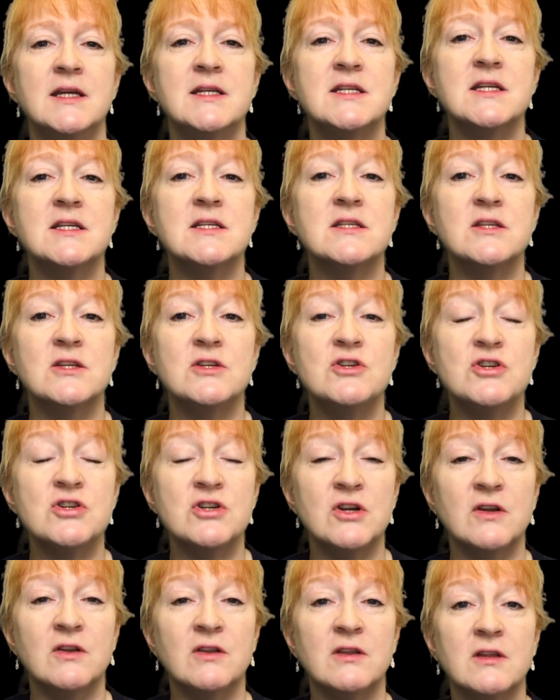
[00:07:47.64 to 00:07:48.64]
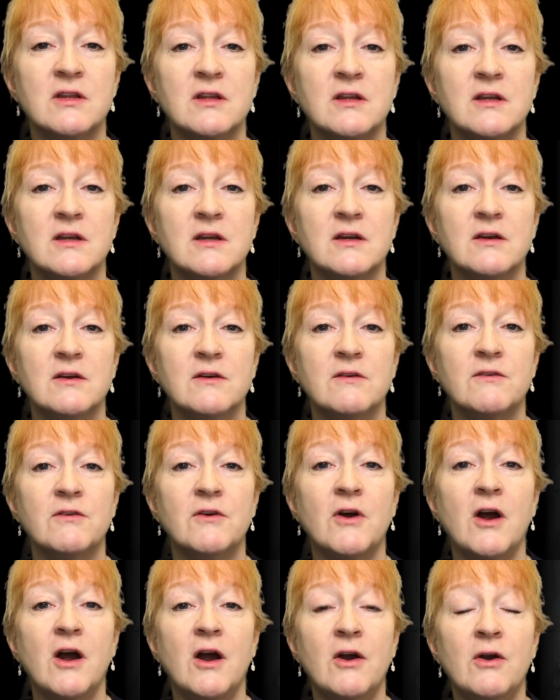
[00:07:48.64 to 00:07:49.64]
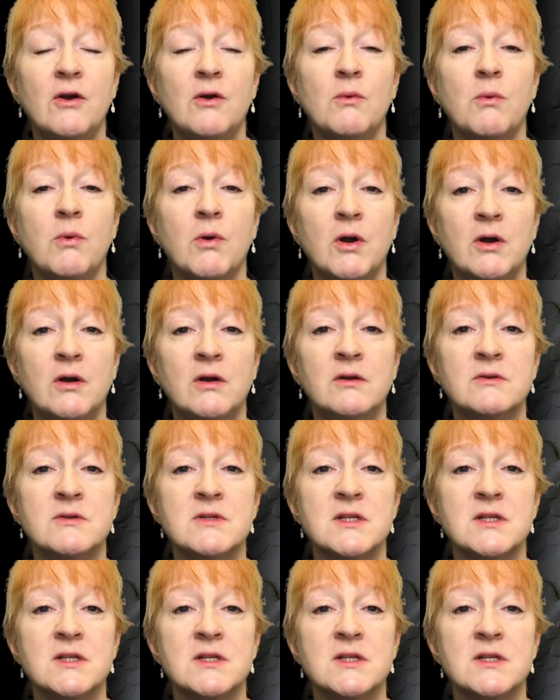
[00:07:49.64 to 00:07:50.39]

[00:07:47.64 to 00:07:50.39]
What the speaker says: is the truth for our world